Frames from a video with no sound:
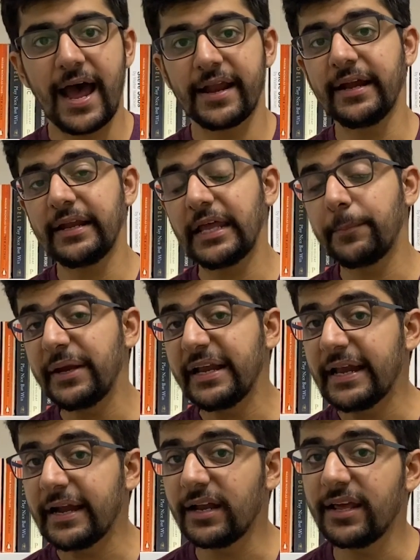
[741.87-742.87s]
and it
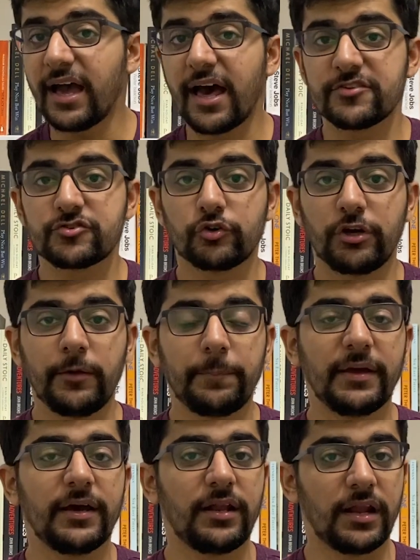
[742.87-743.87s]
immediately has to
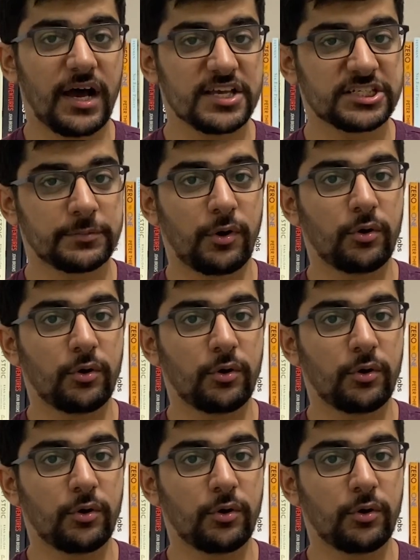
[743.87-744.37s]
repay a large